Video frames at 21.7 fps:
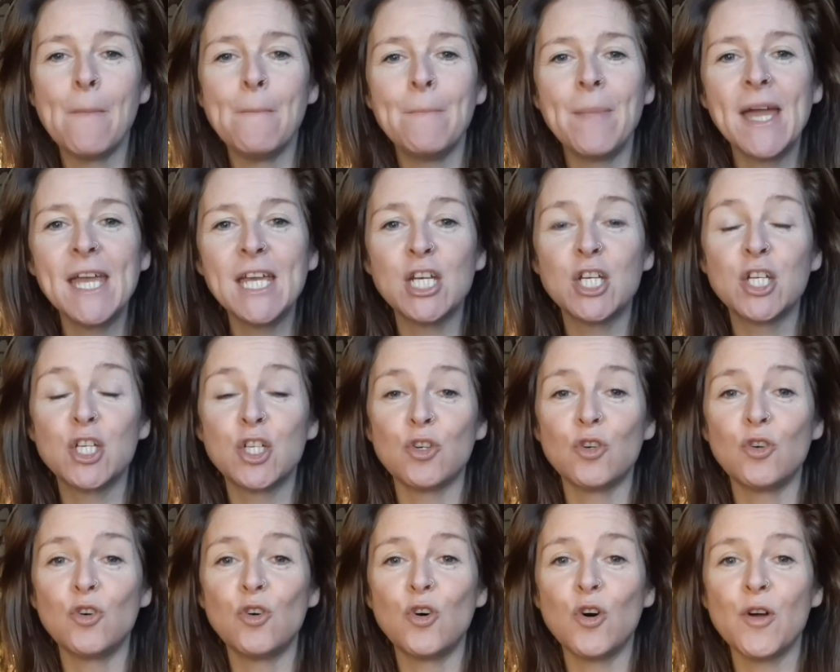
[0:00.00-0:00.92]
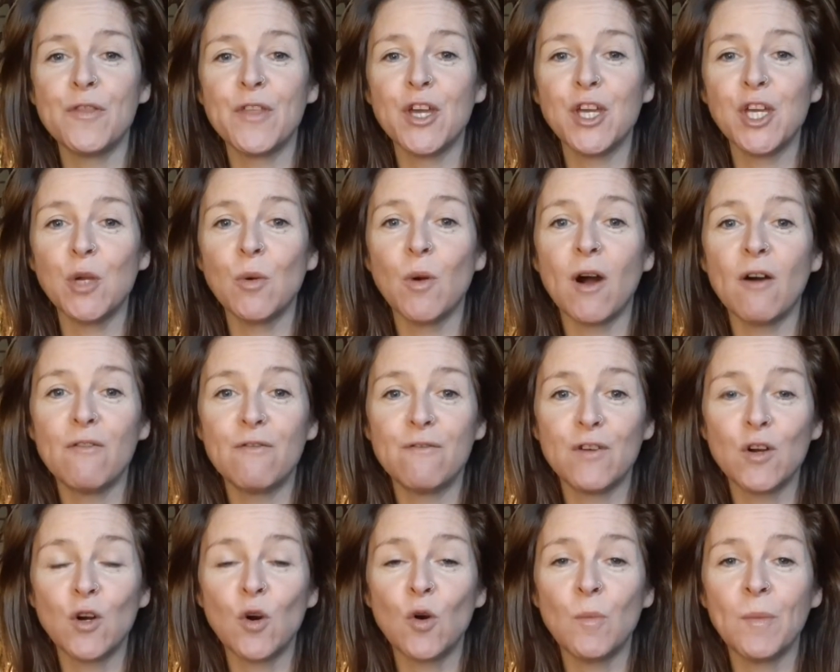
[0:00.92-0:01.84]
Make sure that you are
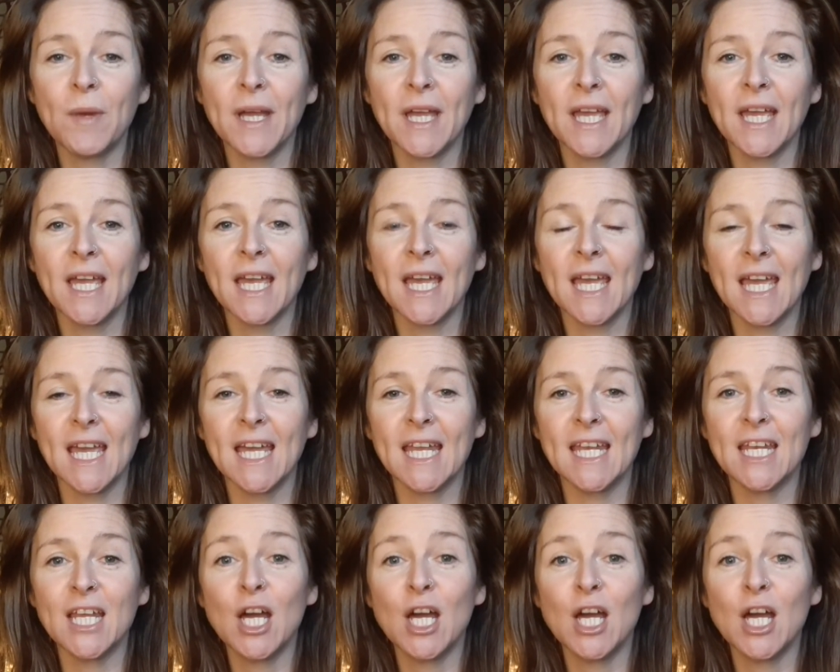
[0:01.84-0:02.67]
filming in